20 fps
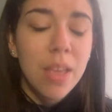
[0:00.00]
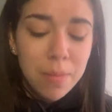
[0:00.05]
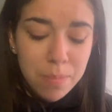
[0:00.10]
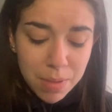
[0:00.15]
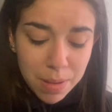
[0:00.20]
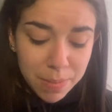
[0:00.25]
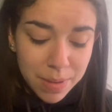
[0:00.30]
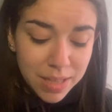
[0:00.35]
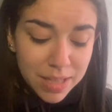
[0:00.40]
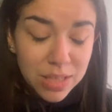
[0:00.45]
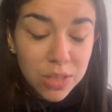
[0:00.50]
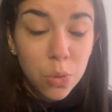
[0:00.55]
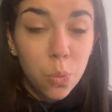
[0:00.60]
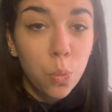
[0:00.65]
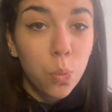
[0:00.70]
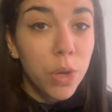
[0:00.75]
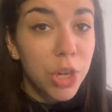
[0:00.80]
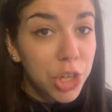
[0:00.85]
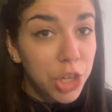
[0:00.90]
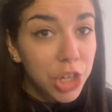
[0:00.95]
Maybe it's the
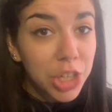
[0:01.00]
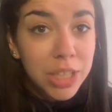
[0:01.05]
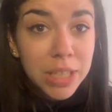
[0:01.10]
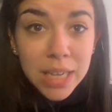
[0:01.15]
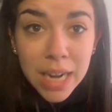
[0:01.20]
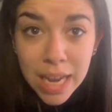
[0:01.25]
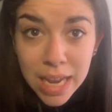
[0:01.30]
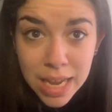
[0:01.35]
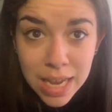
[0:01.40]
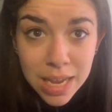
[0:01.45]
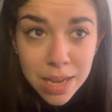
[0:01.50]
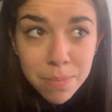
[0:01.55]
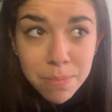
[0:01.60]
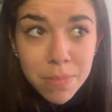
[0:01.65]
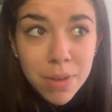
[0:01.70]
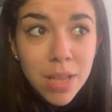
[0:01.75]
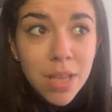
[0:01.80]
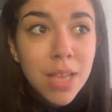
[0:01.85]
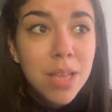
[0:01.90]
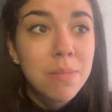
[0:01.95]
Whitaker name.